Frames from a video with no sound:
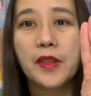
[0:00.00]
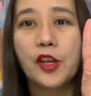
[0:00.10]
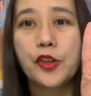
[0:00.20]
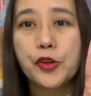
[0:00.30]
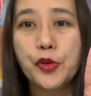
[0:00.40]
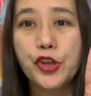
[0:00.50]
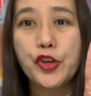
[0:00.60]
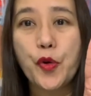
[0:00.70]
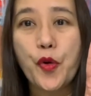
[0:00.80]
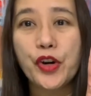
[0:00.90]
through
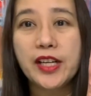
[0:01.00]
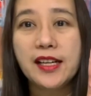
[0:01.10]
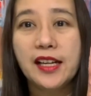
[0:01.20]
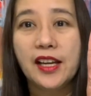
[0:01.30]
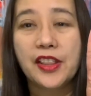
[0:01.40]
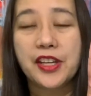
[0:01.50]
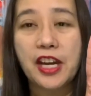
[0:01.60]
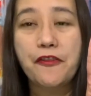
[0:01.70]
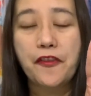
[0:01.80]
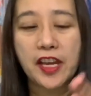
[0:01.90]
your 3
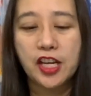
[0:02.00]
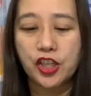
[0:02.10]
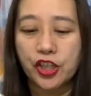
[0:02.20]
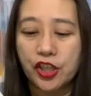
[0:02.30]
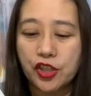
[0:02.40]
fingers.